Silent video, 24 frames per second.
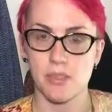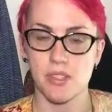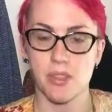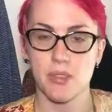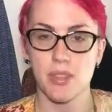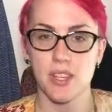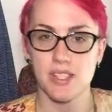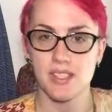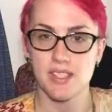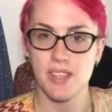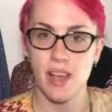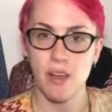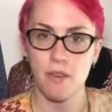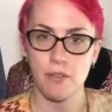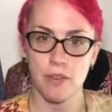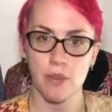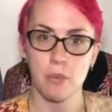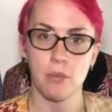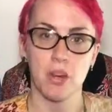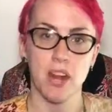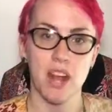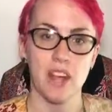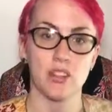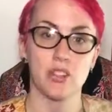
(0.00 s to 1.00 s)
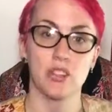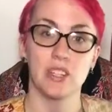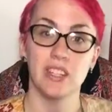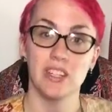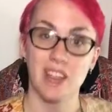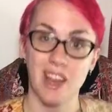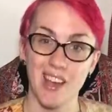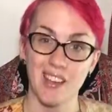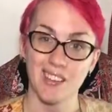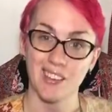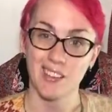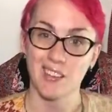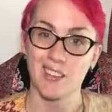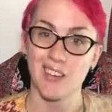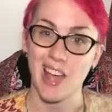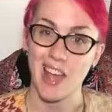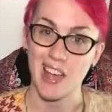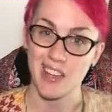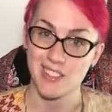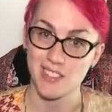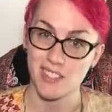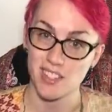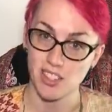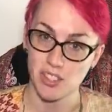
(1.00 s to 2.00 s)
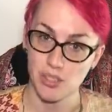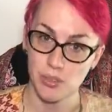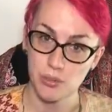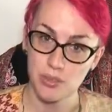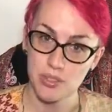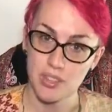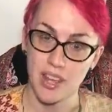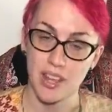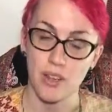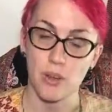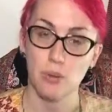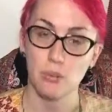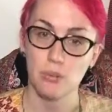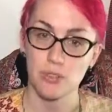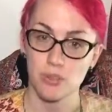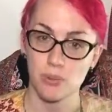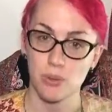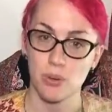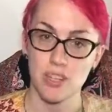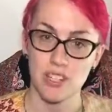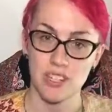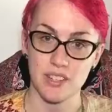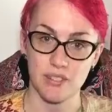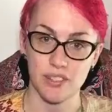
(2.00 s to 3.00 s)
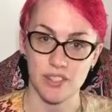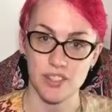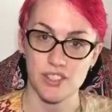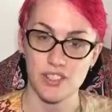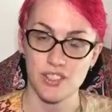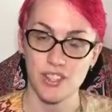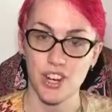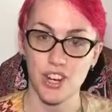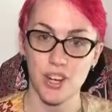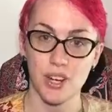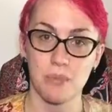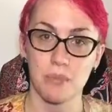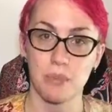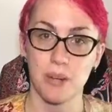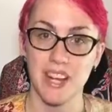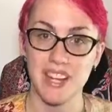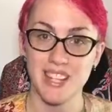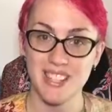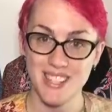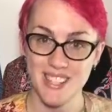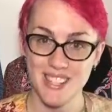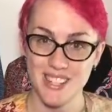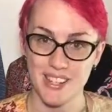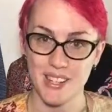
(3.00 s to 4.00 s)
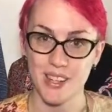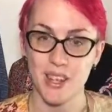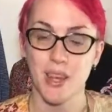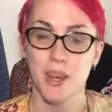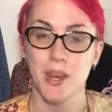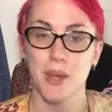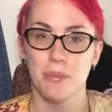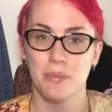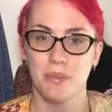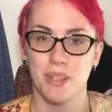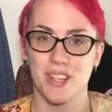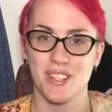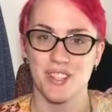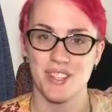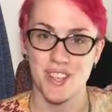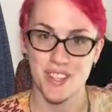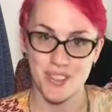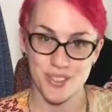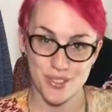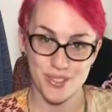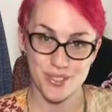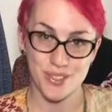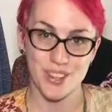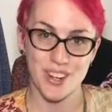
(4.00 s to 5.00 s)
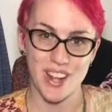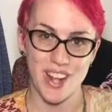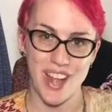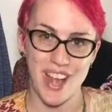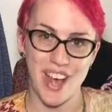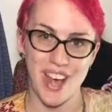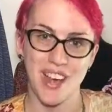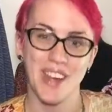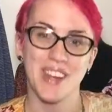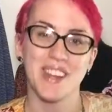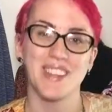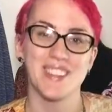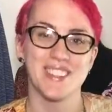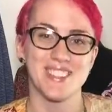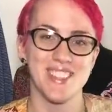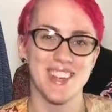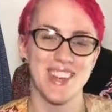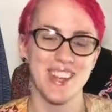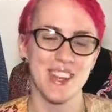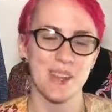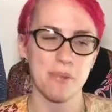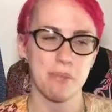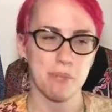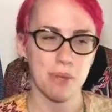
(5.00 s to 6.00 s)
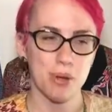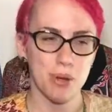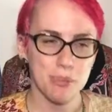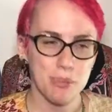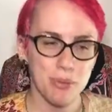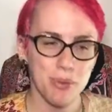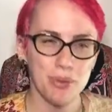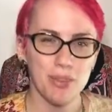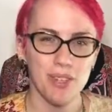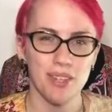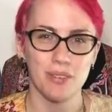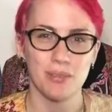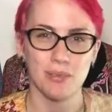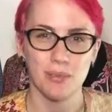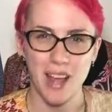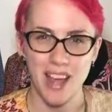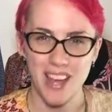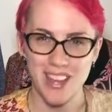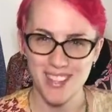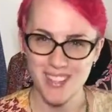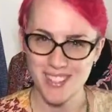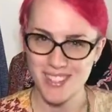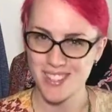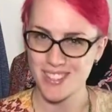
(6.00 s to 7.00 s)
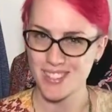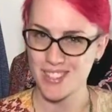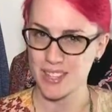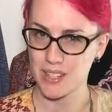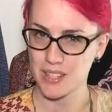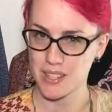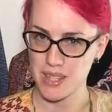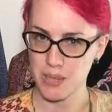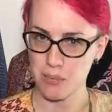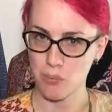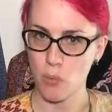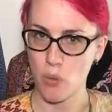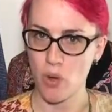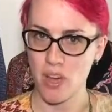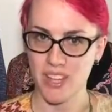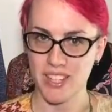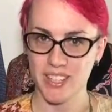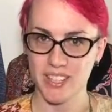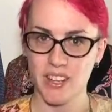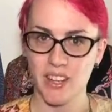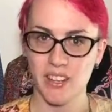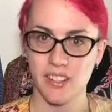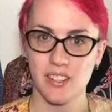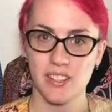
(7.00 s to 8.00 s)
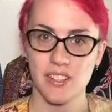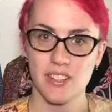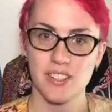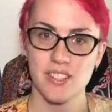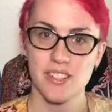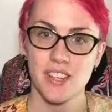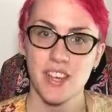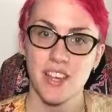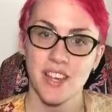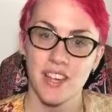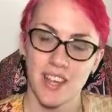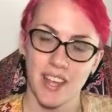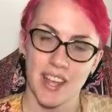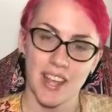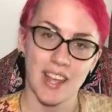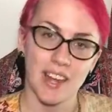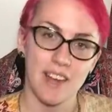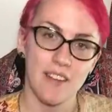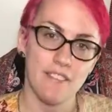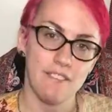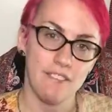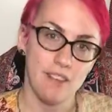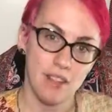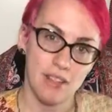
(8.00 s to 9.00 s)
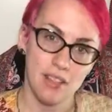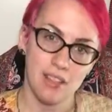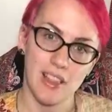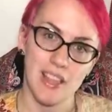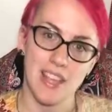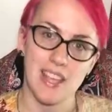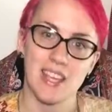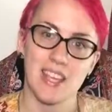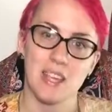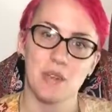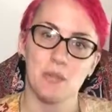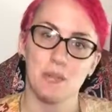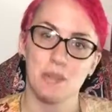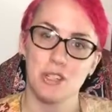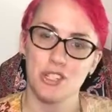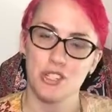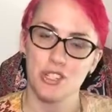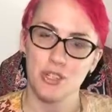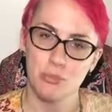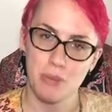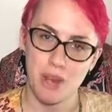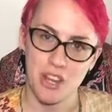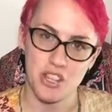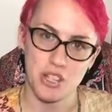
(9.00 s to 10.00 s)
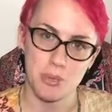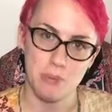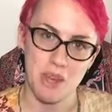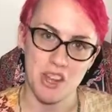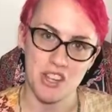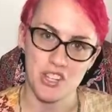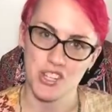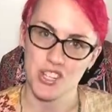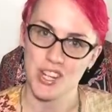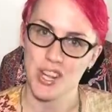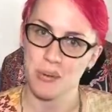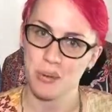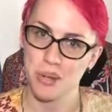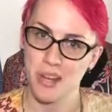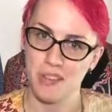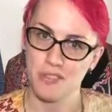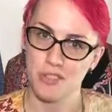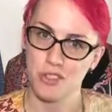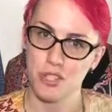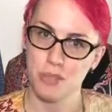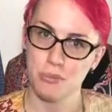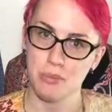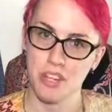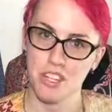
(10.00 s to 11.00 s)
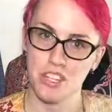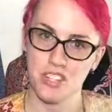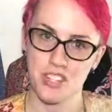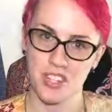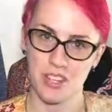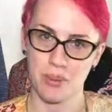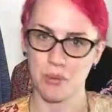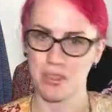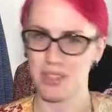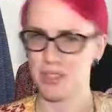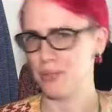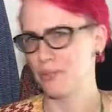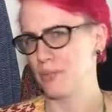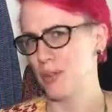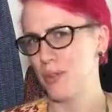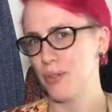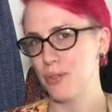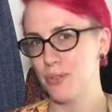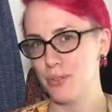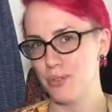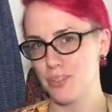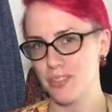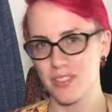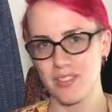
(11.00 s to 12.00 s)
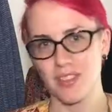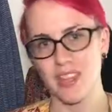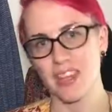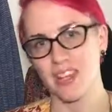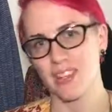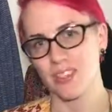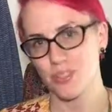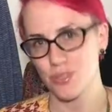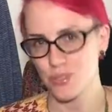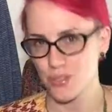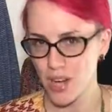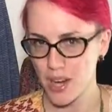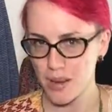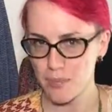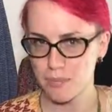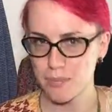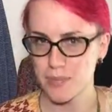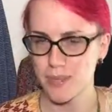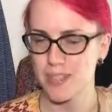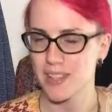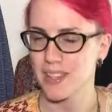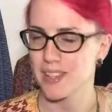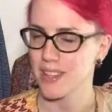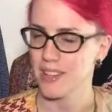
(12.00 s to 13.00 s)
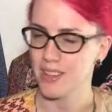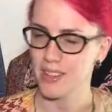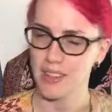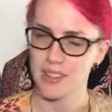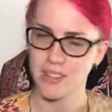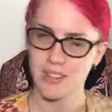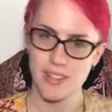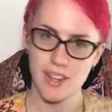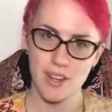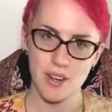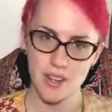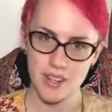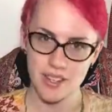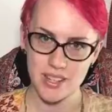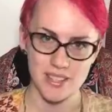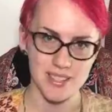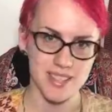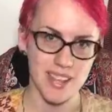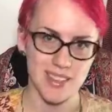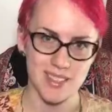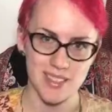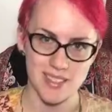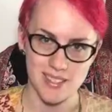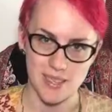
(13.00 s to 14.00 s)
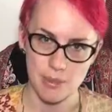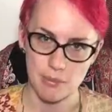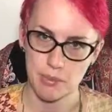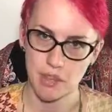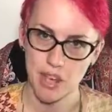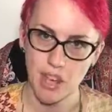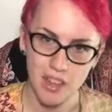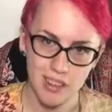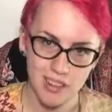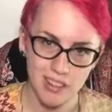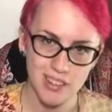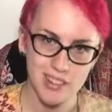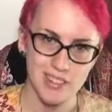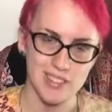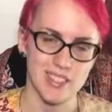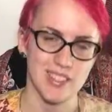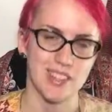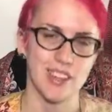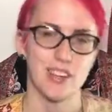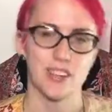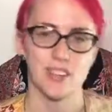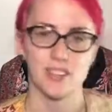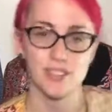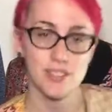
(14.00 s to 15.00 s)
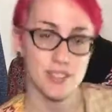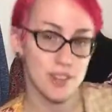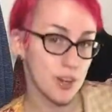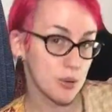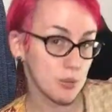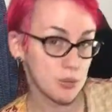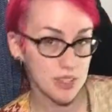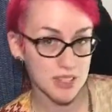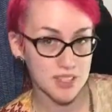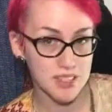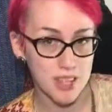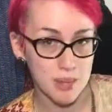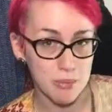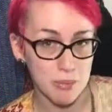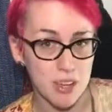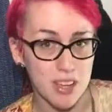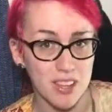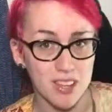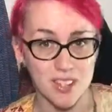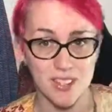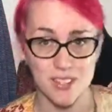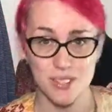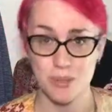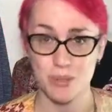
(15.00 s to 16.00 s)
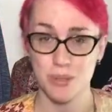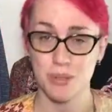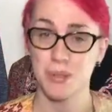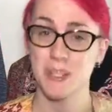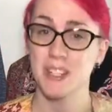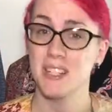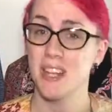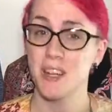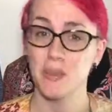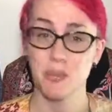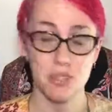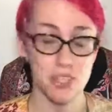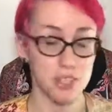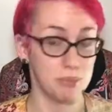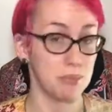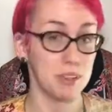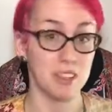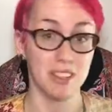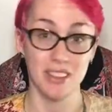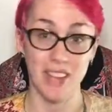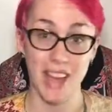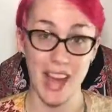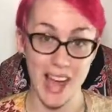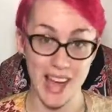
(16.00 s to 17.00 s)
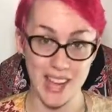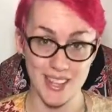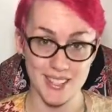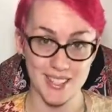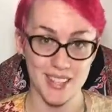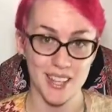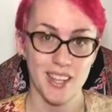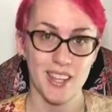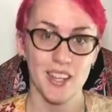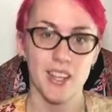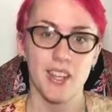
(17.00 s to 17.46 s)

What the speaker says: So this outfit would actually not look as cute. I almost wore a different skirt, but I didn't, because the other skirt I had is like purple and reds. It's like deep wine colors, and I felt like it would be too matchy-matchy. I would have too much like with the rose like stripes and then the Sarah that's got the same colors and then a skirt with the same colors. It would just be a lot.